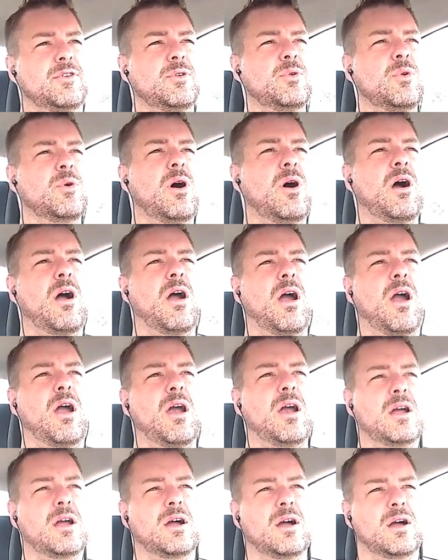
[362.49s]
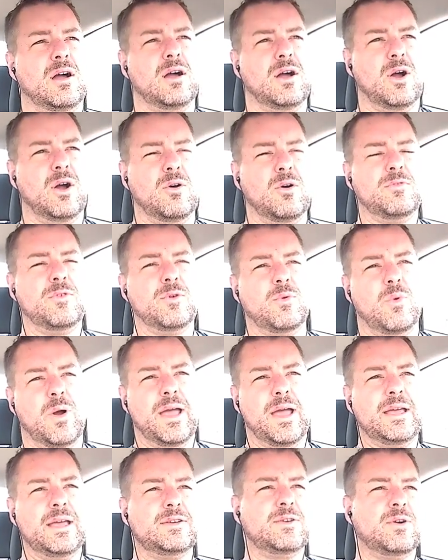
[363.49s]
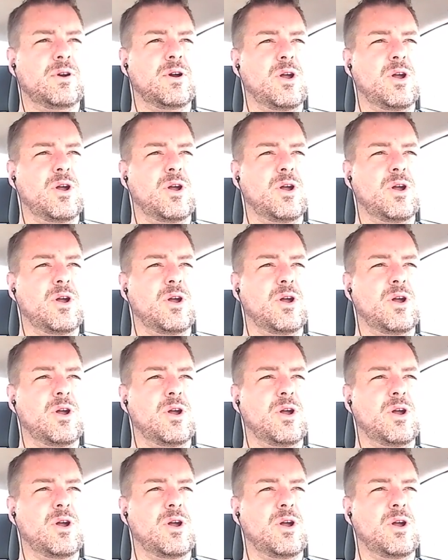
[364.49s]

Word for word: you are overweight